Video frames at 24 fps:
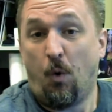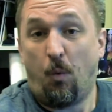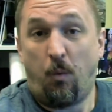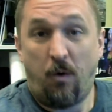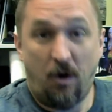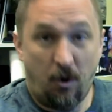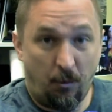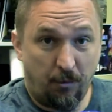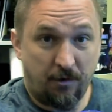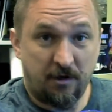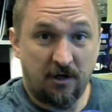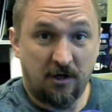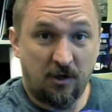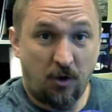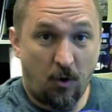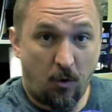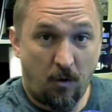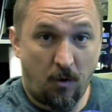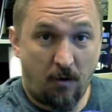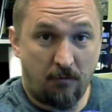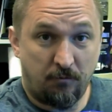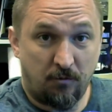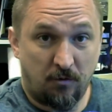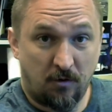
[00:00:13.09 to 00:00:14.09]
Well, we're going to
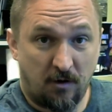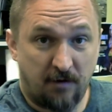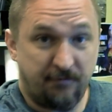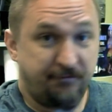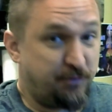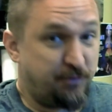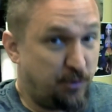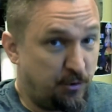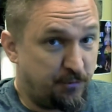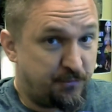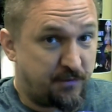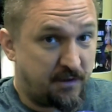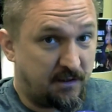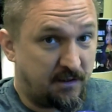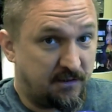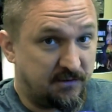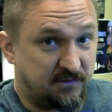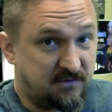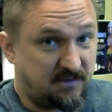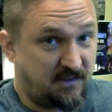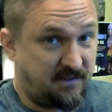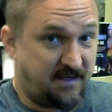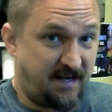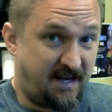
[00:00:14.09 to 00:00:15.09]
go over a few things
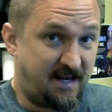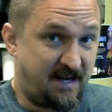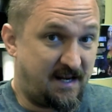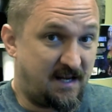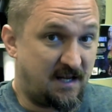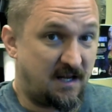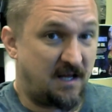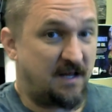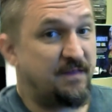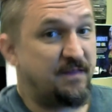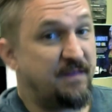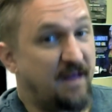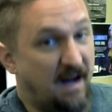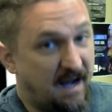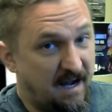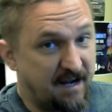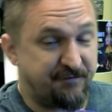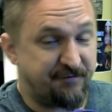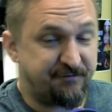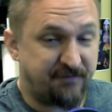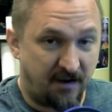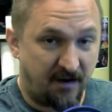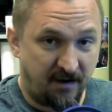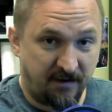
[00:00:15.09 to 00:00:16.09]
today that I
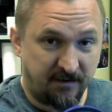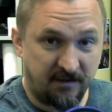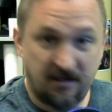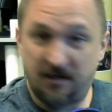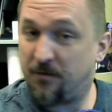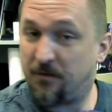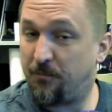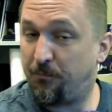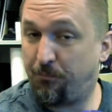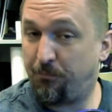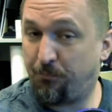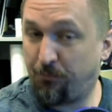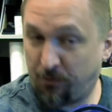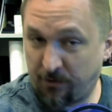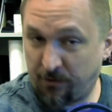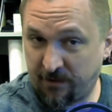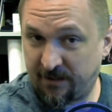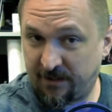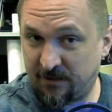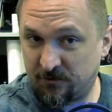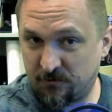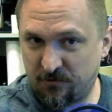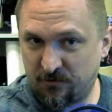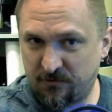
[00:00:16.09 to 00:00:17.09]
find pretty
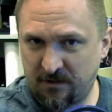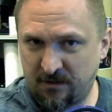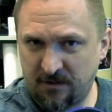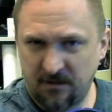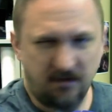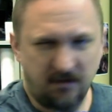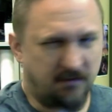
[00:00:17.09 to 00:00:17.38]
interesting.